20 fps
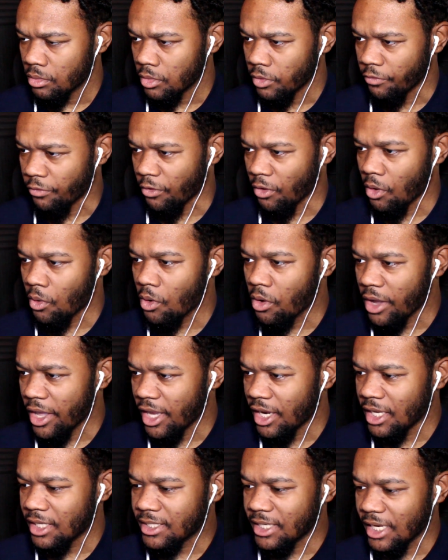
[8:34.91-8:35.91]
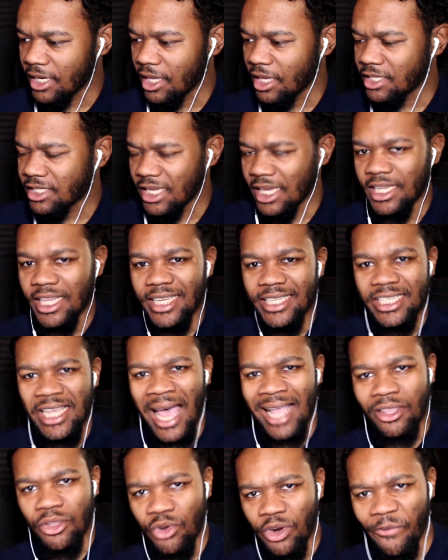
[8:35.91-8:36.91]
Void. He sent, he sent the
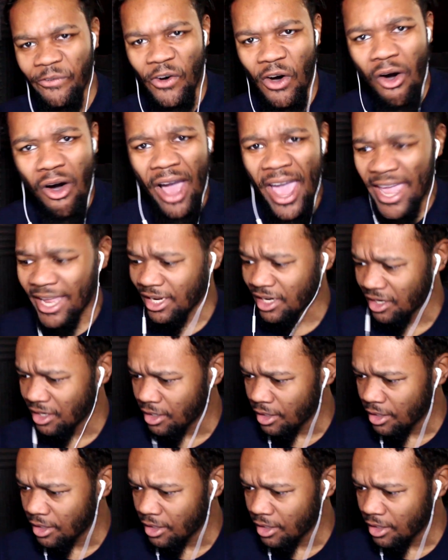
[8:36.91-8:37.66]
shot through the void.